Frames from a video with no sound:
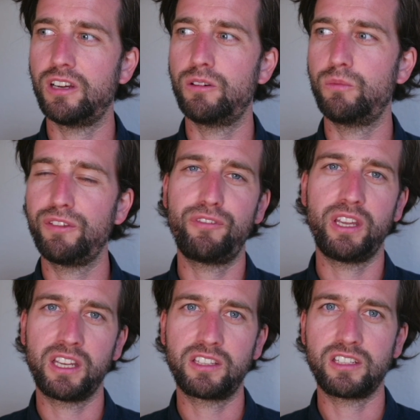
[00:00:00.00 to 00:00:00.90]
we
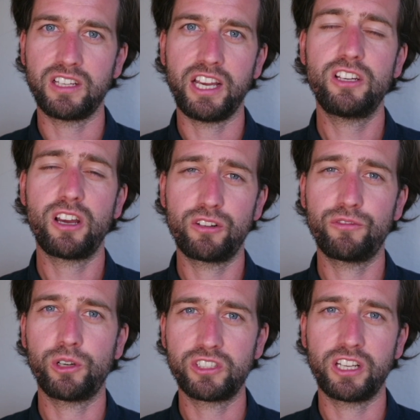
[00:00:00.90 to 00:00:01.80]
think that the 800
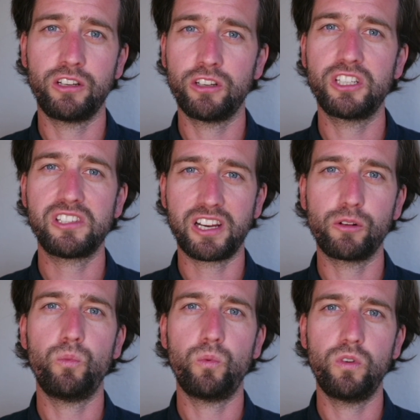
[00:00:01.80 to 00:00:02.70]
volt technology is like
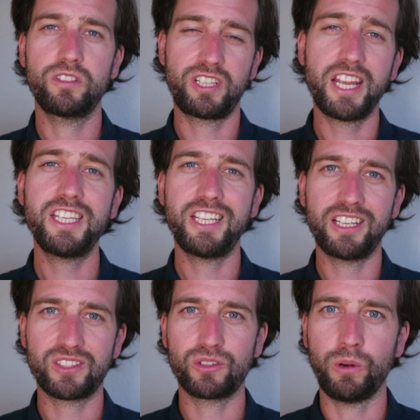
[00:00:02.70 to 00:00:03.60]
10
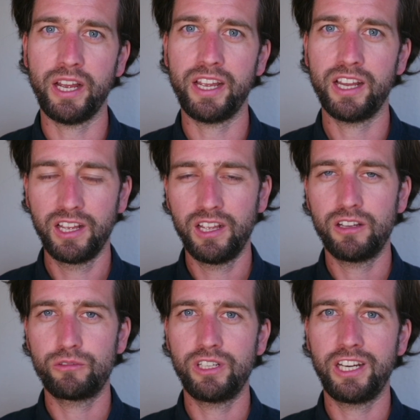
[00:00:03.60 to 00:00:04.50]
years away,
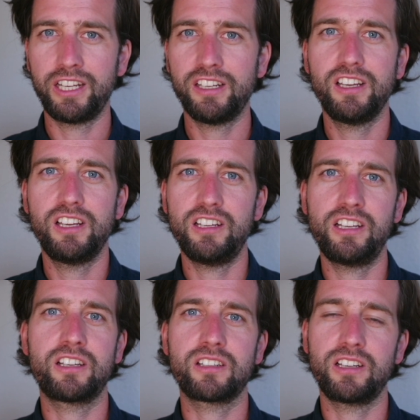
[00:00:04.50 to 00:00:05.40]
really,
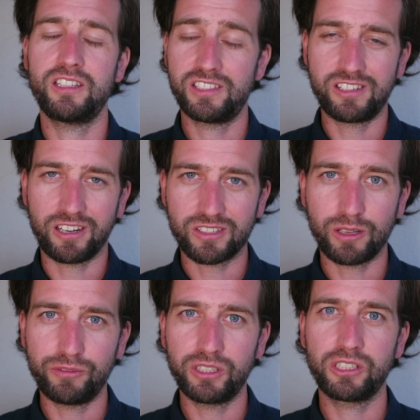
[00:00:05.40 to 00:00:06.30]
and it's not
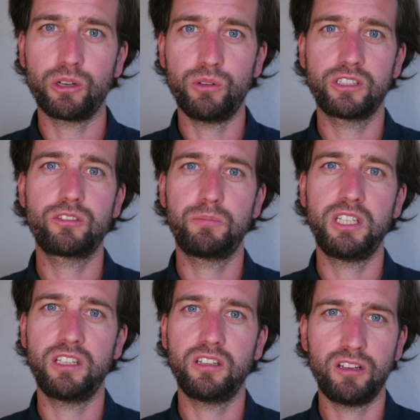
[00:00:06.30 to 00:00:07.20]
something going to
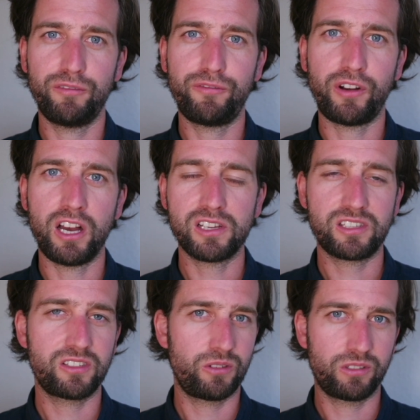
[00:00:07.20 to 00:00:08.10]
be fast.
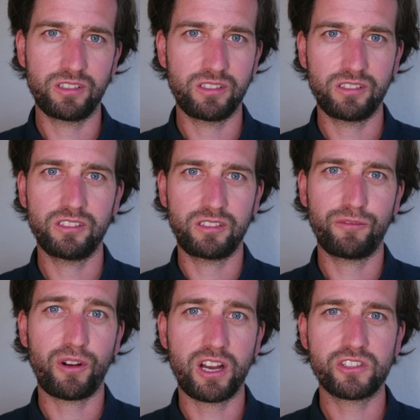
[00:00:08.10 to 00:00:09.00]
So the
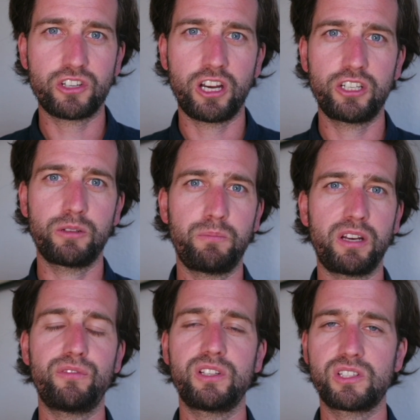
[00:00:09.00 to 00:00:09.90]
fast charging
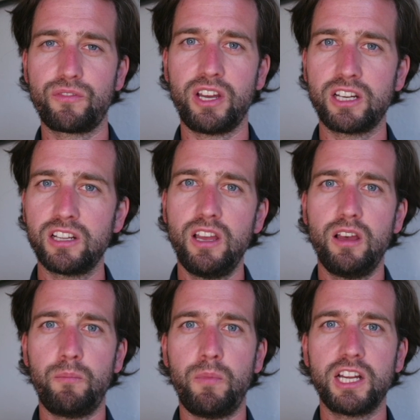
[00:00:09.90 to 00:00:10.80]
benefits of that
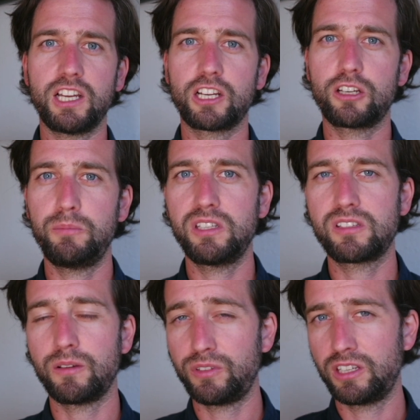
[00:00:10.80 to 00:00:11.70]
might actually be
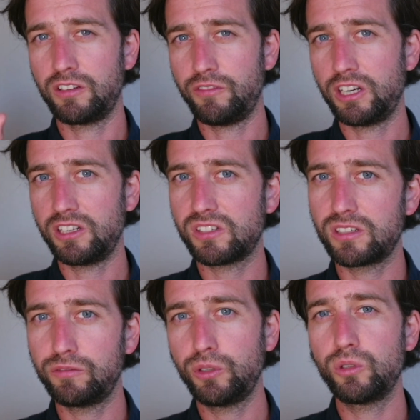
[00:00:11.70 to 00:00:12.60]
something in the very
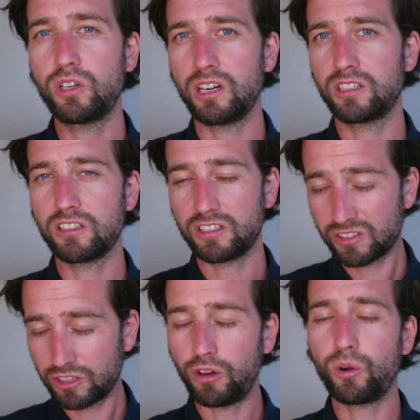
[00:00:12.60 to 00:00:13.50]
distant future, and it's
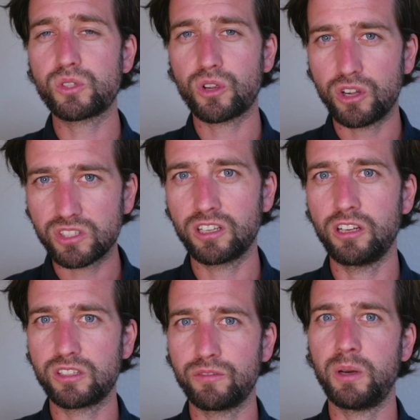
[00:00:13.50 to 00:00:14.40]
also costing
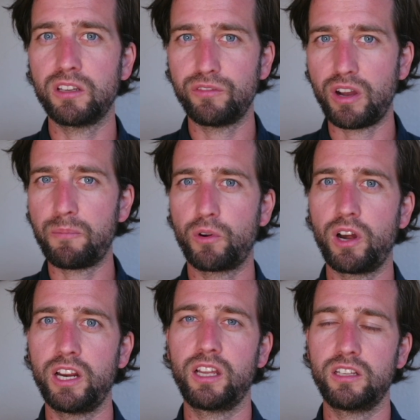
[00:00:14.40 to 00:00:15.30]
lots of money for
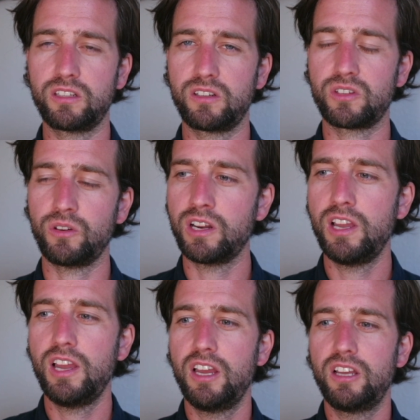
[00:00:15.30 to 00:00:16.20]
upgrading it and so on.
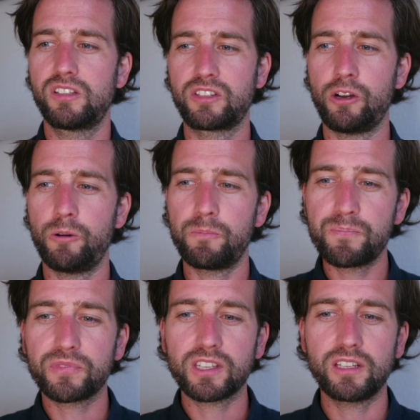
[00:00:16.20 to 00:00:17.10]
So
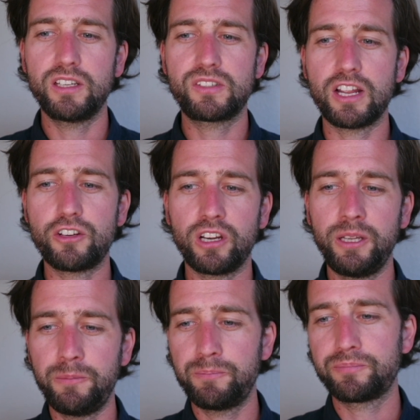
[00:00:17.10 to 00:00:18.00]

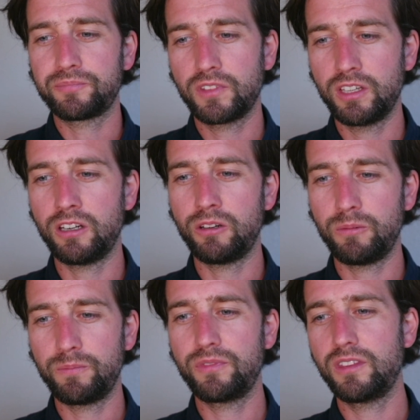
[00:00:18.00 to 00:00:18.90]
essentially, you
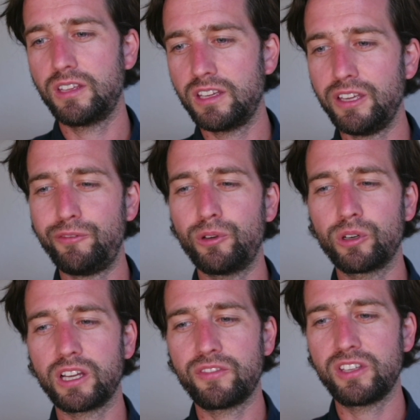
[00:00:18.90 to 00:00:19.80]
know, if you
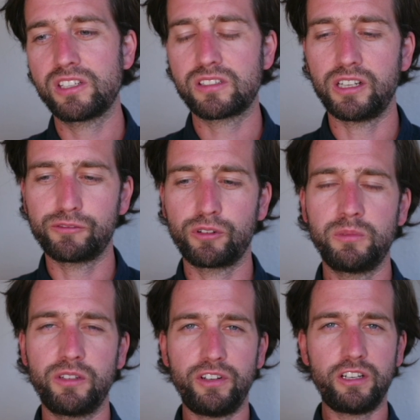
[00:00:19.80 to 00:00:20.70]
look at this like from
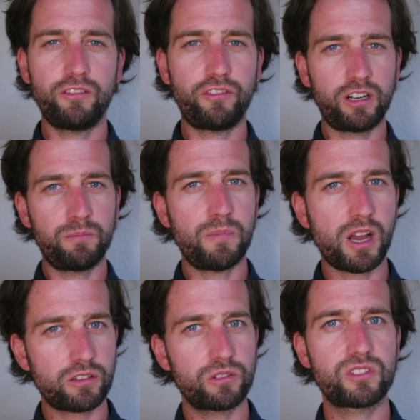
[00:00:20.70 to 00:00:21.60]
a very, very
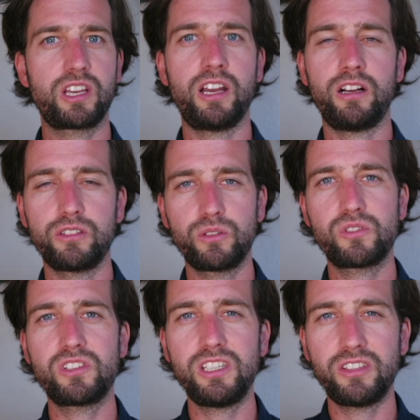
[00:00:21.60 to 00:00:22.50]
macro scale, you
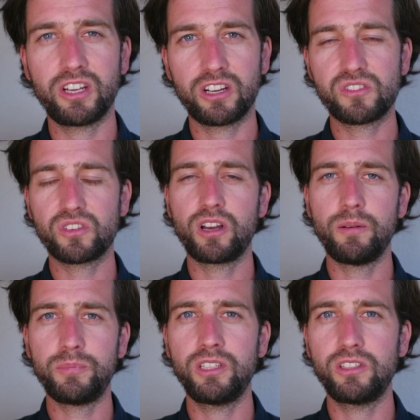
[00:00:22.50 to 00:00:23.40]
see there is a
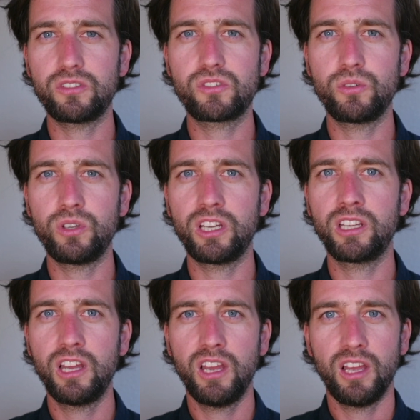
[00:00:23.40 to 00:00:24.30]
company is
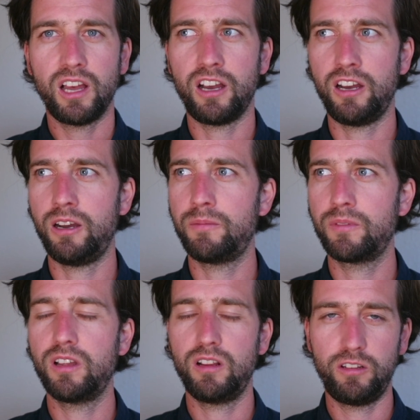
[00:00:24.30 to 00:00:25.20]
doing
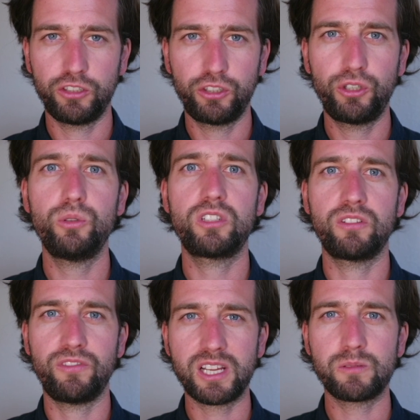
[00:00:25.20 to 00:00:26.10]
huge
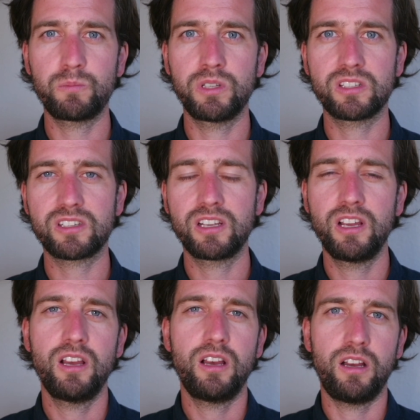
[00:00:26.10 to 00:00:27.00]
investments,
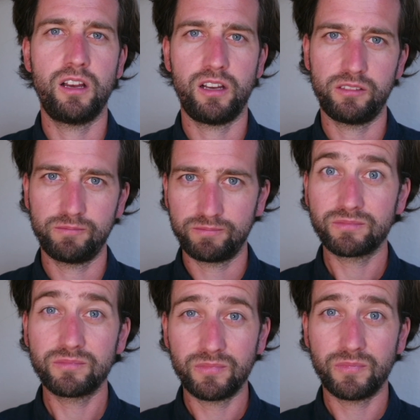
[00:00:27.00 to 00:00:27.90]

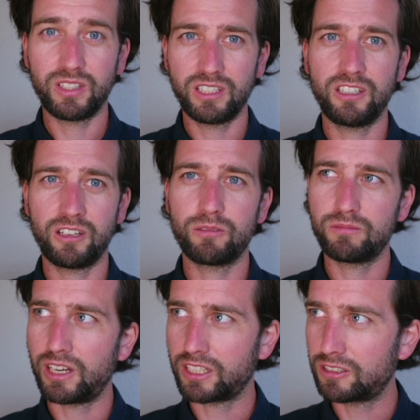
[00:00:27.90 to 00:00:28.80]

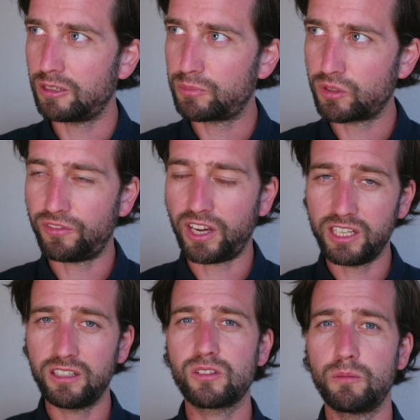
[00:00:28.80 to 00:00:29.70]

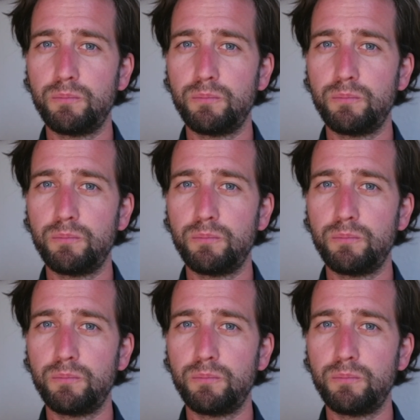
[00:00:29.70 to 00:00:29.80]
providing some